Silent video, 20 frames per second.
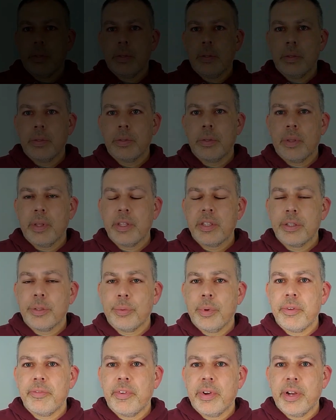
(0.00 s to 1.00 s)
So that's
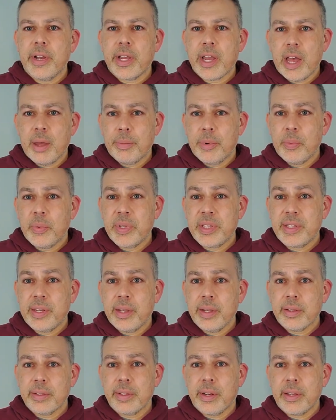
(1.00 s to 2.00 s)
three very common
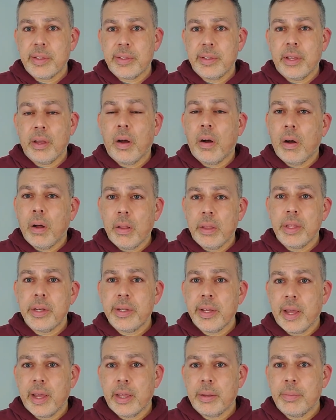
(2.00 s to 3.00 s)
mistakes that I see all the
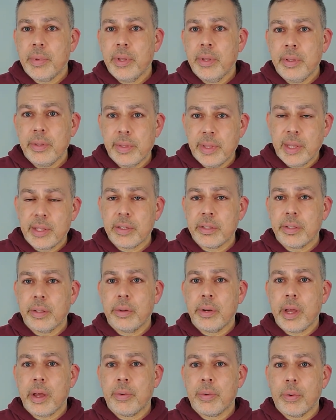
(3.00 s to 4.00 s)
time that slow
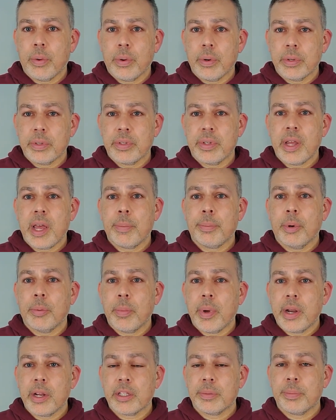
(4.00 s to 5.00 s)
down or stop robotics